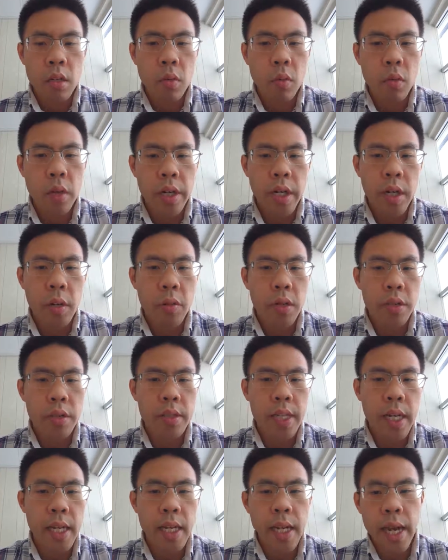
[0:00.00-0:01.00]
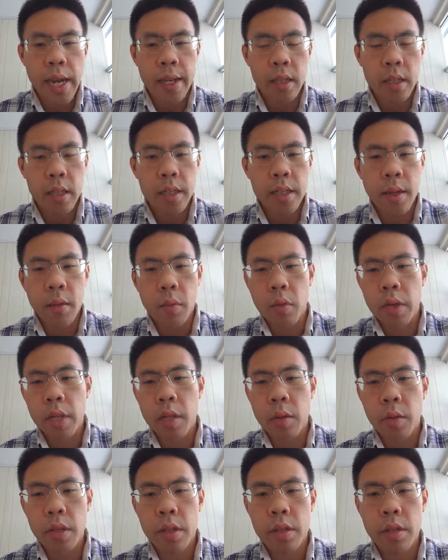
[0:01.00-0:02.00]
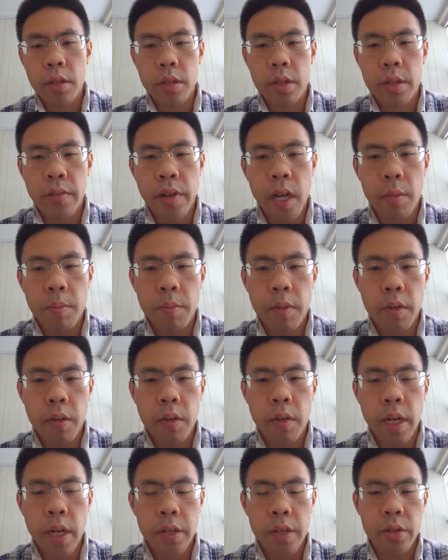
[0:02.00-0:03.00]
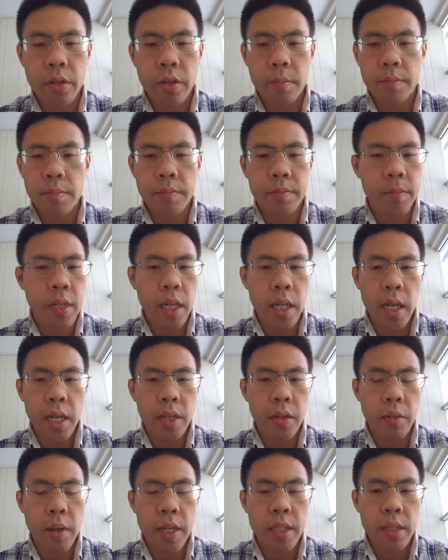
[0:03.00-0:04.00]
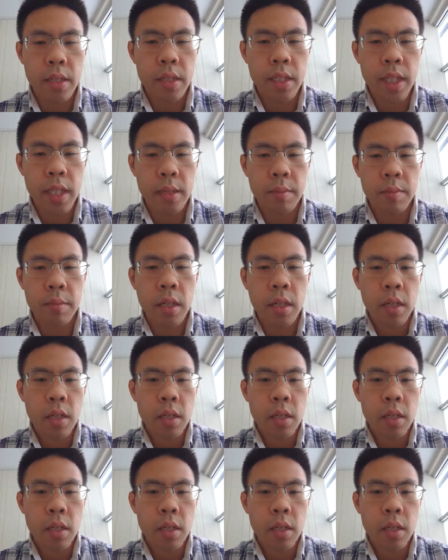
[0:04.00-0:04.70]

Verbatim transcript: working with your data analyst and working with your developer and your and the rest of the team